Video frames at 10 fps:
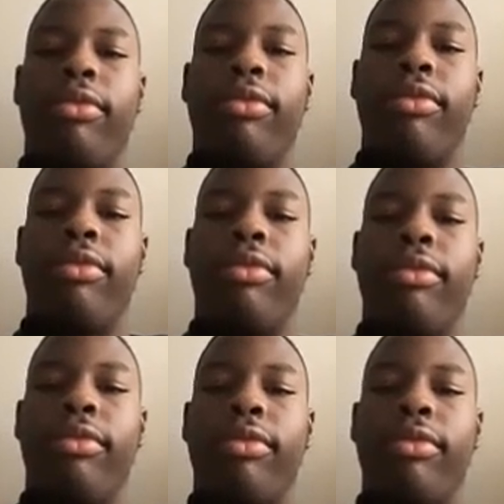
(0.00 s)

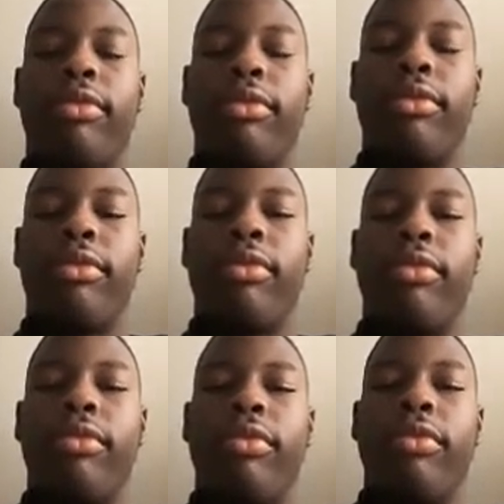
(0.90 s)

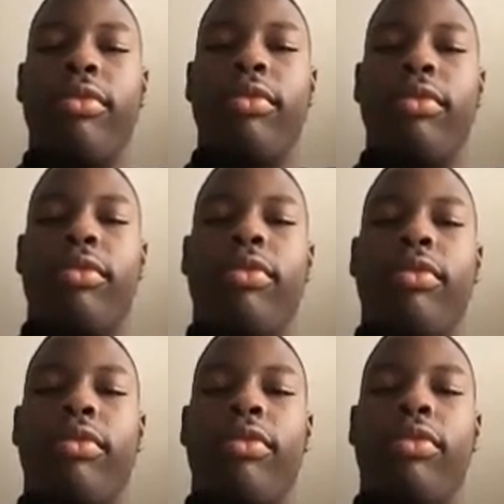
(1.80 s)

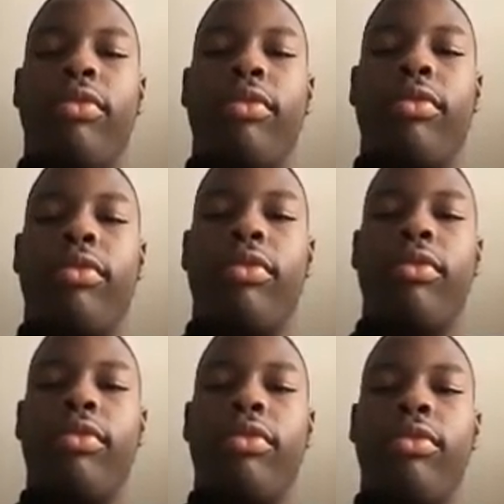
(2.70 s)

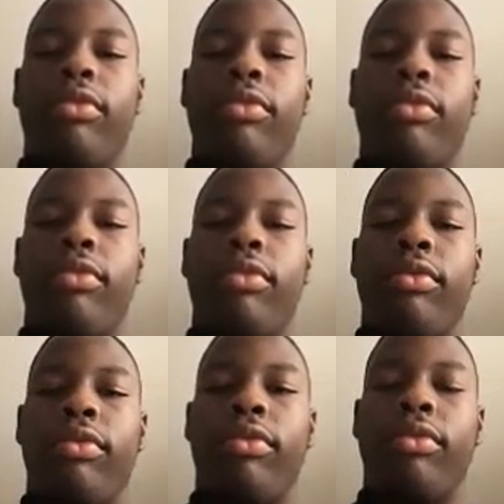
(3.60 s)

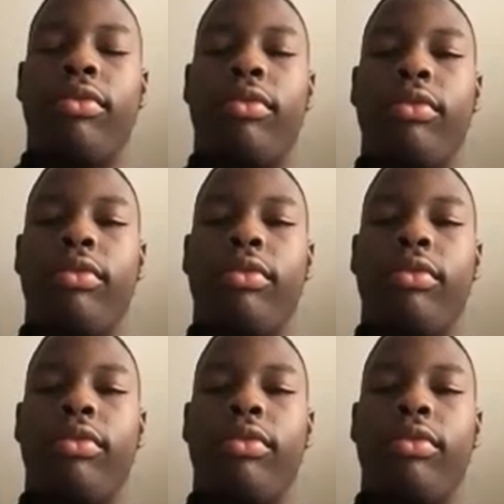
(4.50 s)
(silent)